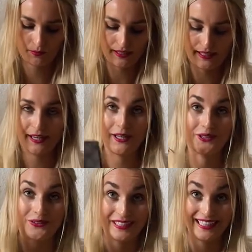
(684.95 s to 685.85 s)
bring
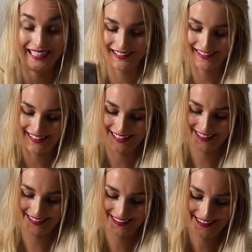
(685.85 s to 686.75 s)
your key
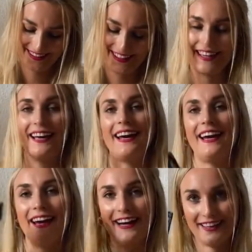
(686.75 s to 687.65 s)
clay
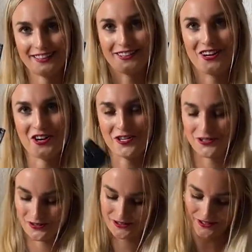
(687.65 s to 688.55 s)
and a card
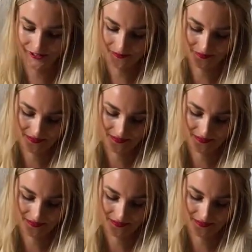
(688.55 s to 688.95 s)
holder,